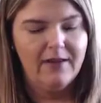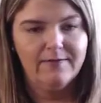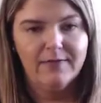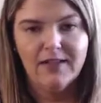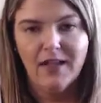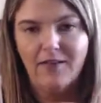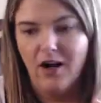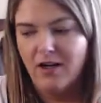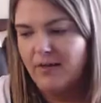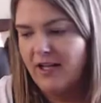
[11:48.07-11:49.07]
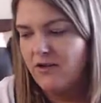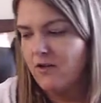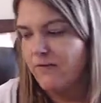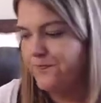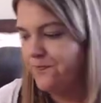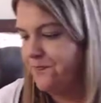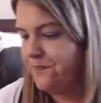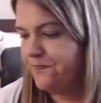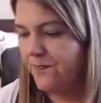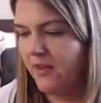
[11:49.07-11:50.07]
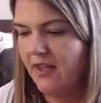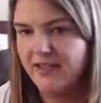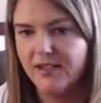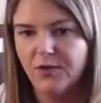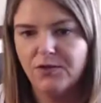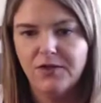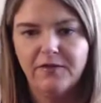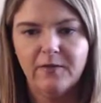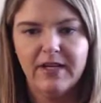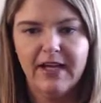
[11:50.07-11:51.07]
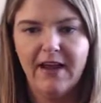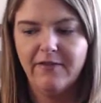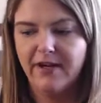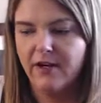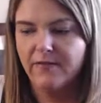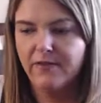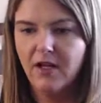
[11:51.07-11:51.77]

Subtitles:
I love autumn candle. That's a go-to for me every year.